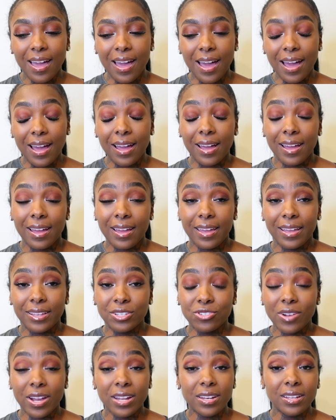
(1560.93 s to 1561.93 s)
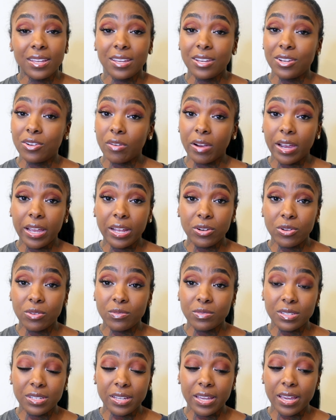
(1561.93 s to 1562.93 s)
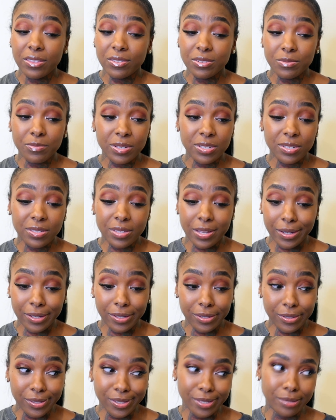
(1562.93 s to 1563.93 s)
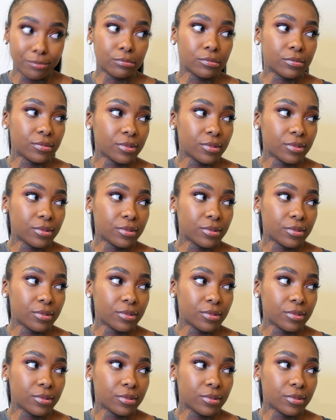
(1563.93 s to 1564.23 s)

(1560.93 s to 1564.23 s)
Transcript: I tried to get Gray and Nova together as much as I could.